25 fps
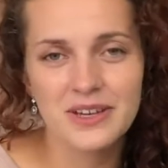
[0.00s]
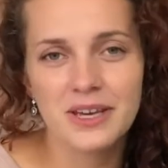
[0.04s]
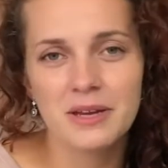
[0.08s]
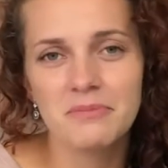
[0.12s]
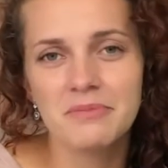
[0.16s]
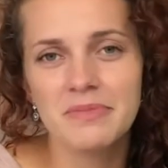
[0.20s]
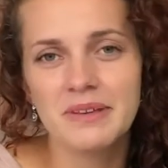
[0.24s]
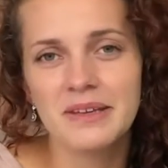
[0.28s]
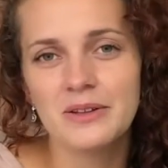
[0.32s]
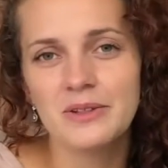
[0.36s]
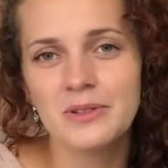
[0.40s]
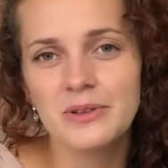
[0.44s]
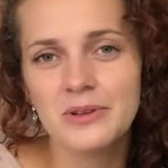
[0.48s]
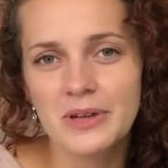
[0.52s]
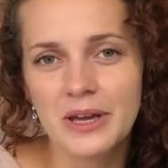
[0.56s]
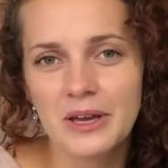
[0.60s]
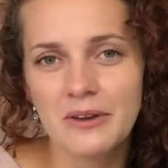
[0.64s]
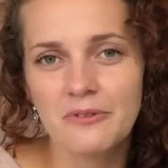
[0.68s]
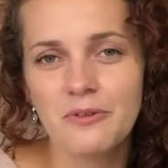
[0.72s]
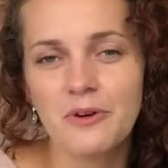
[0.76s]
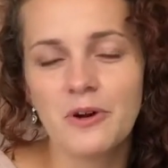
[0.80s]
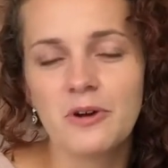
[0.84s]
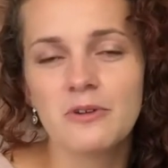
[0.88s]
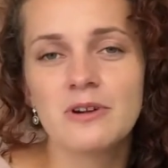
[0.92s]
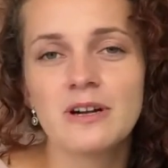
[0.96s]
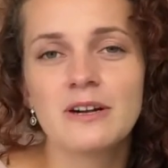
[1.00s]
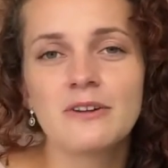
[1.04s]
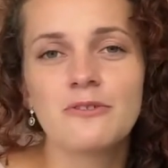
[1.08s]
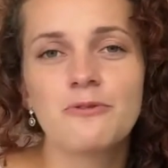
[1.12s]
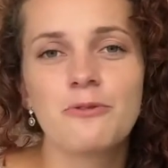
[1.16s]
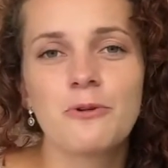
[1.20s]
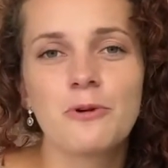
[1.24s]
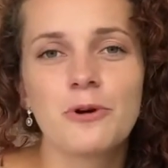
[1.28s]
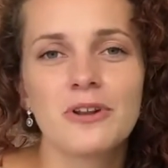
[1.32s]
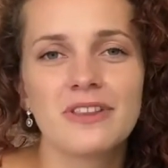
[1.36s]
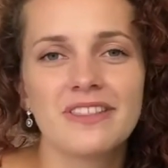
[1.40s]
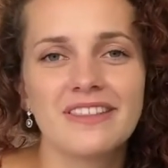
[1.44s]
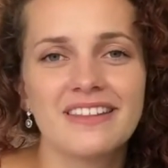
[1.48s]
you can be looking forward
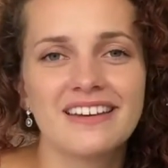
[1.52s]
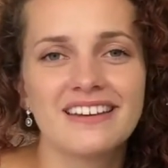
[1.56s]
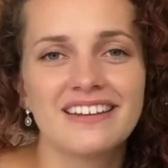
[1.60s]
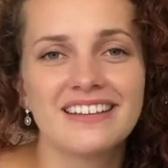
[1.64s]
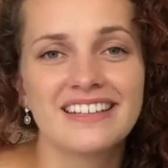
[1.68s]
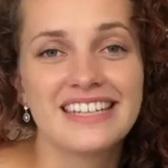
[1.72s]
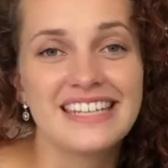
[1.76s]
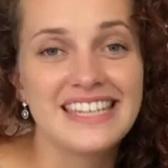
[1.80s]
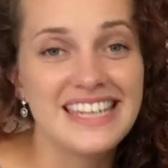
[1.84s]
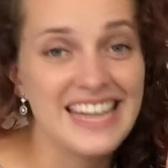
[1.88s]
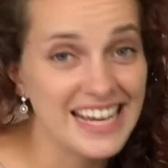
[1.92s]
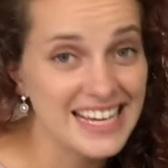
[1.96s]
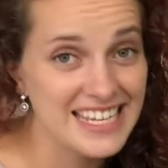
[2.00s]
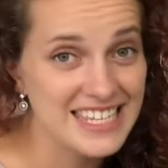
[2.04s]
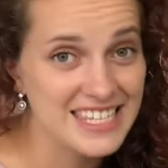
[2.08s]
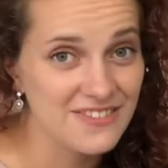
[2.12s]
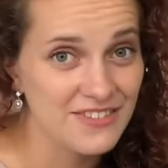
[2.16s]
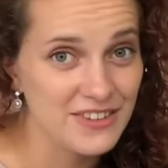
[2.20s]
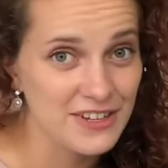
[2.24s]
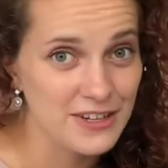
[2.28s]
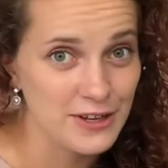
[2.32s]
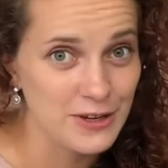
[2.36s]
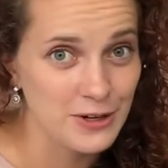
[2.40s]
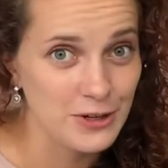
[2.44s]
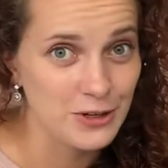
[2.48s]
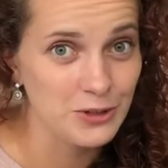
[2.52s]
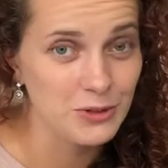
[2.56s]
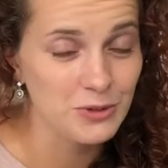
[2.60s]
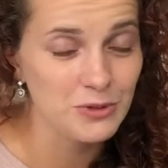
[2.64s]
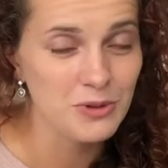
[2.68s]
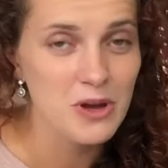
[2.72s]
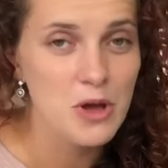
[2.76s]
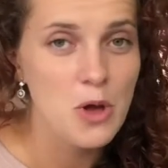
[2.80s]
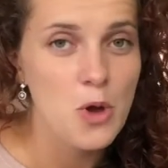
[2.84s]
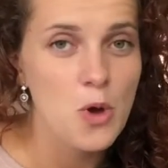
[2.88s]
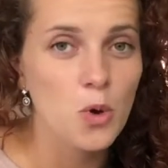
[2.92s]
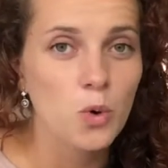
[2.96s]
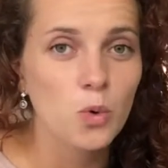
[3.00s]
for the next
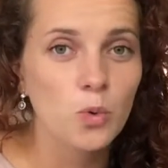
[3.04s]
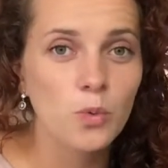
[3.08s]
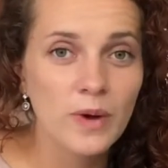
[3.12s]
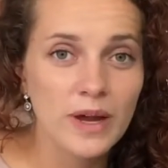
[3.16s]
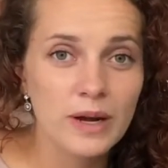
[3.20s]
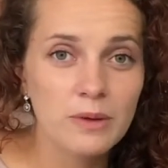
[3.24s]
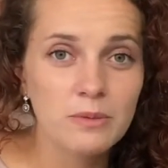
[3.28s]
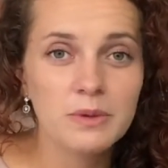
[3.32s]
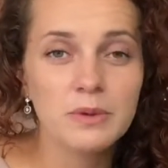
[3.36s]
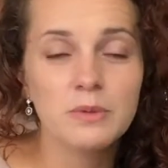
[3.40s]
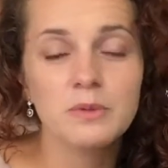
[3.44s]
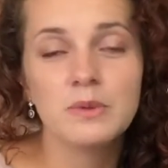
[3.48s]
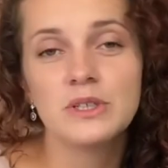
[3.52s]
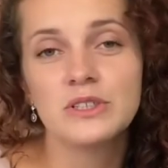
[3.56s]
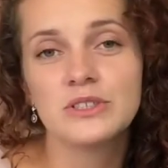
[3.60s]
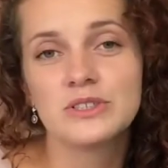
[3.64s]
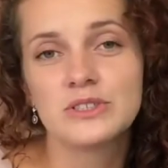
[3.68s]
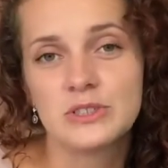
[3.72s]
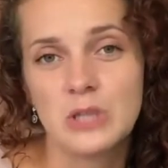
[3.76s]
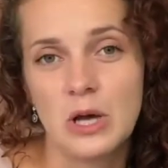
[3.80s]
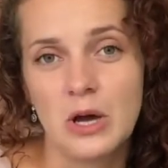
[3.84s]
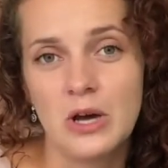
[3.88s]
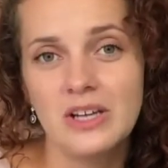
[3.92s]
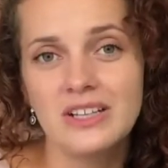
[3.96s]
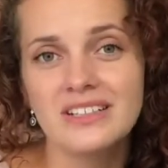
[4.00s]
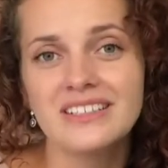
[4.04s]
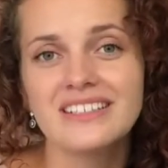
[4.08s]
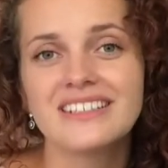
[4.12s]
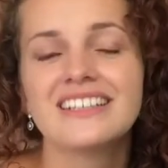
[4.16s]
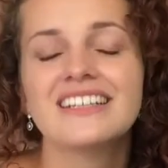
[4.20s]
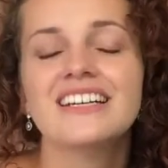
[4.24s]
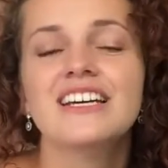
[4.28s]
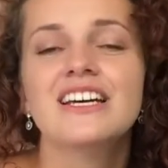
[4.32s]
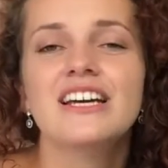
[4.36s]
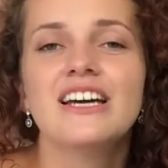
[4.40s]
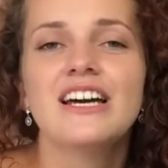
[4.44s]
video where we will talk